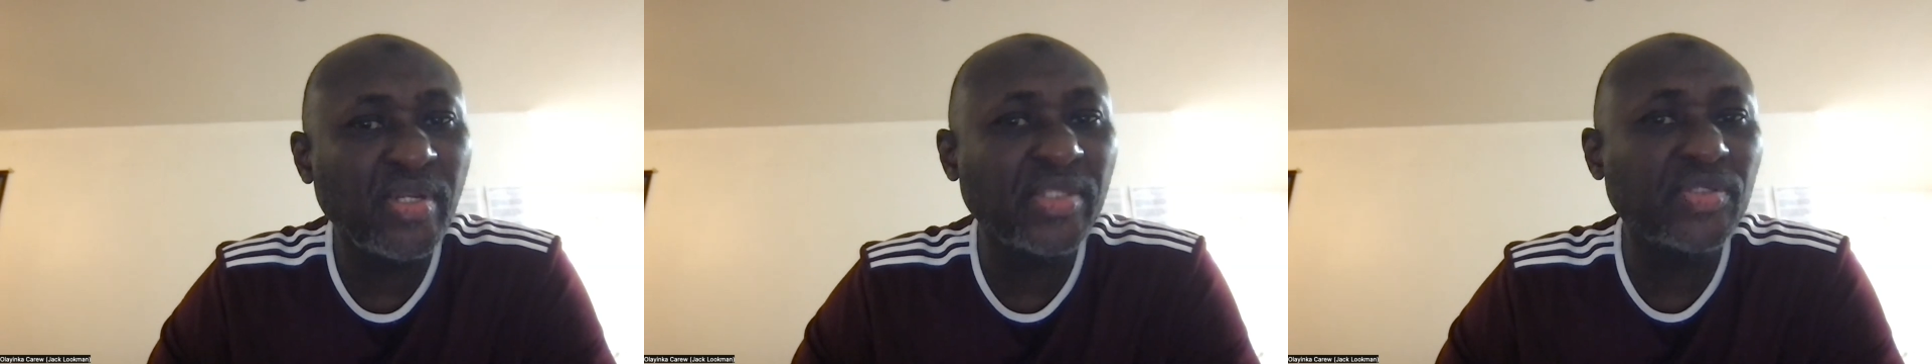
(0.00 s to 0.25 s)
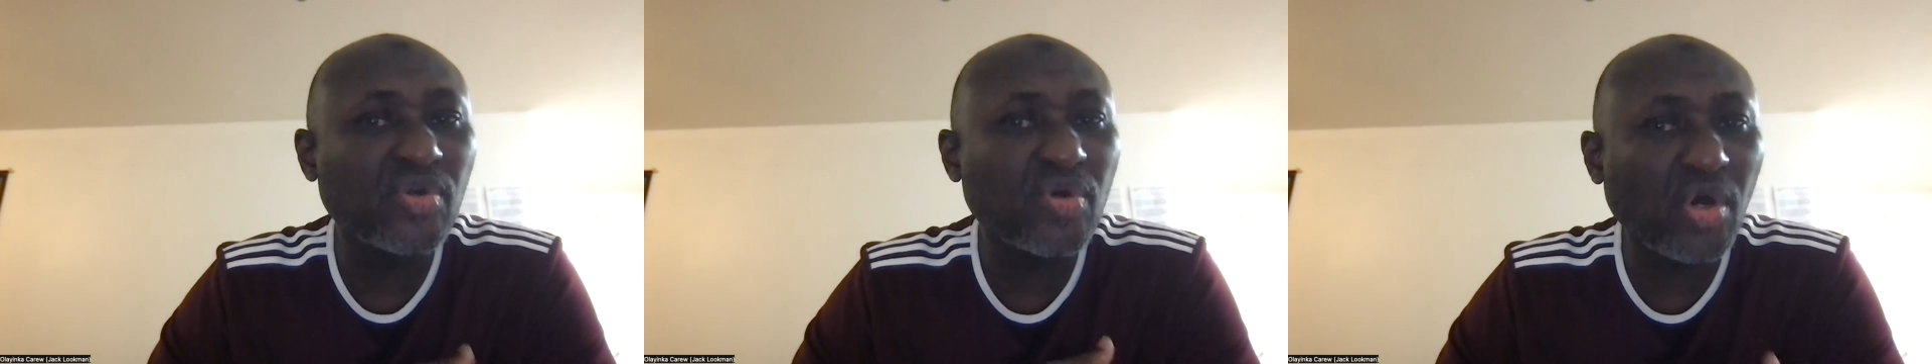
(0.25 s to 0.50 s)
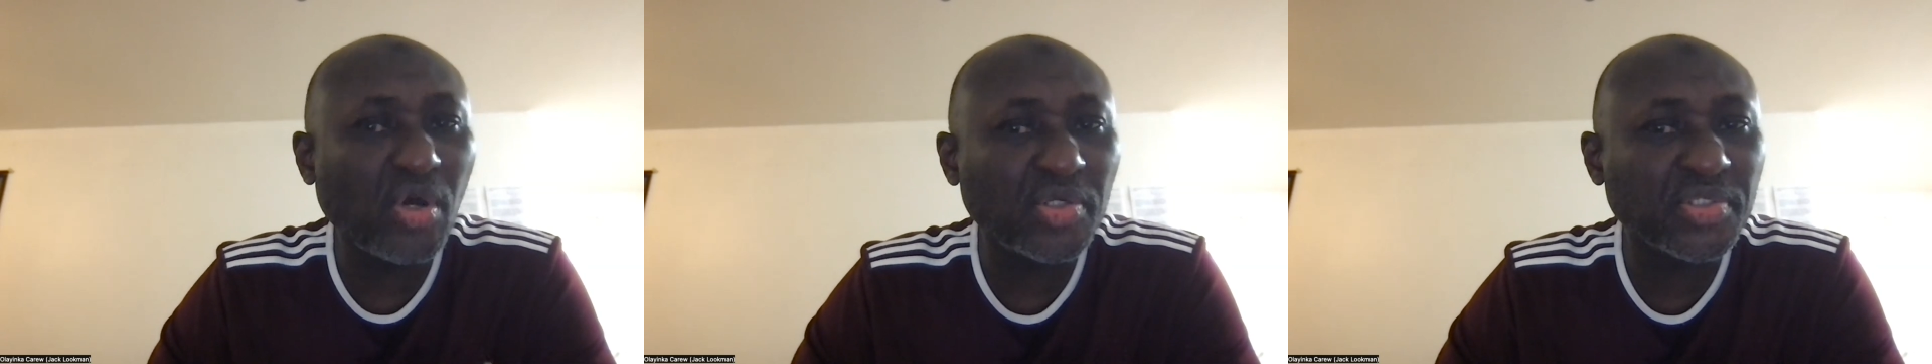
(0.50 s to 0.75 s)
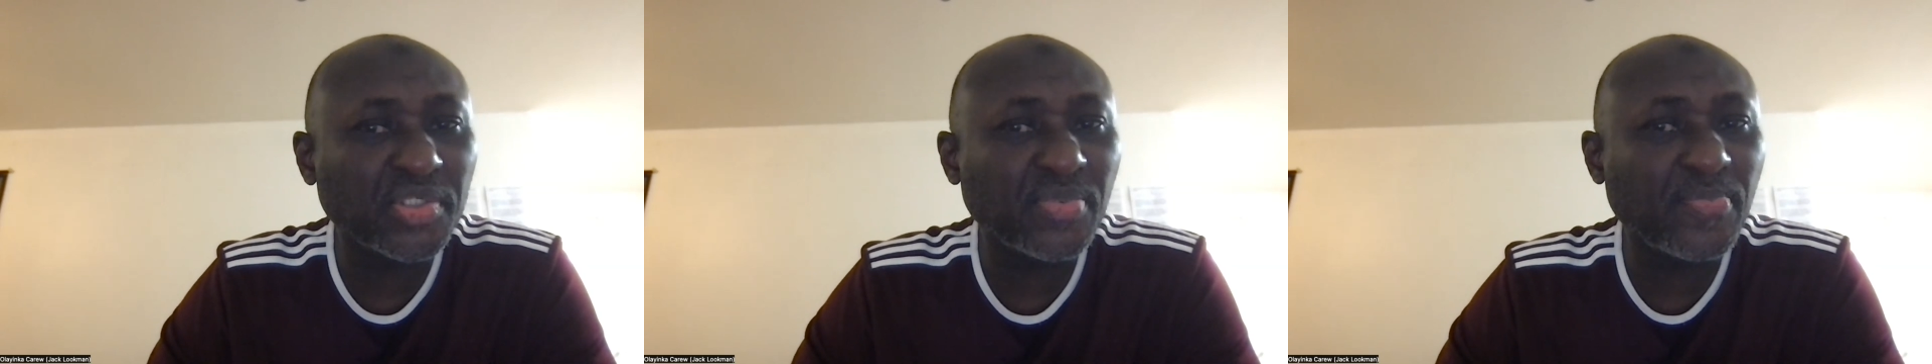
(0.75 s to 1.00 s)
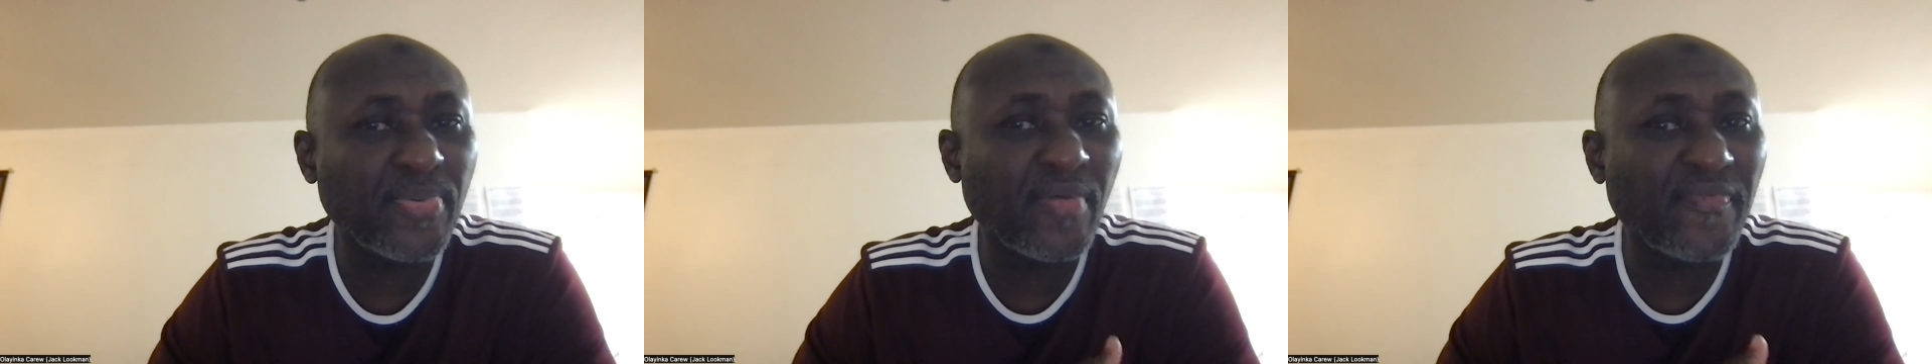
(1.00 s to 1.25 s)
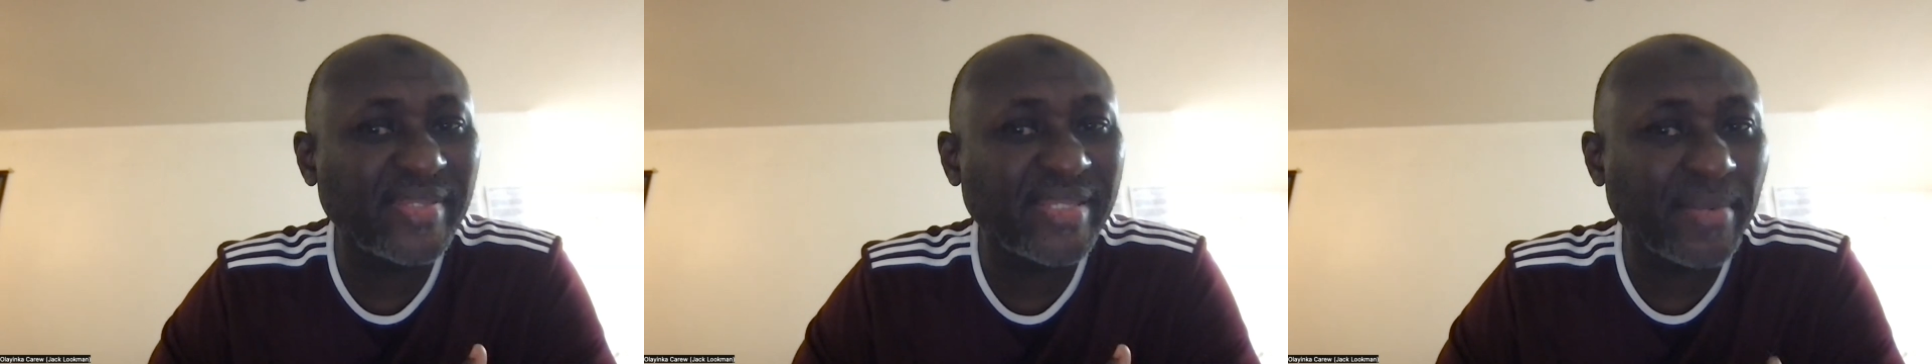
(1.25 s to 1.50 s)
need to cost
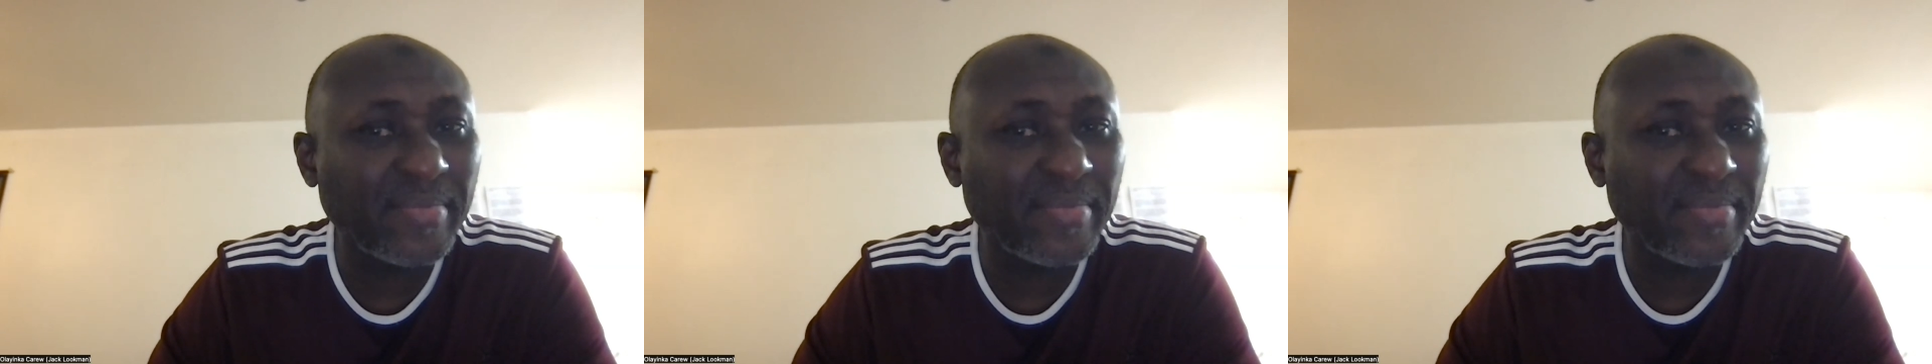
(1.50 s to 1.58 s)
profit,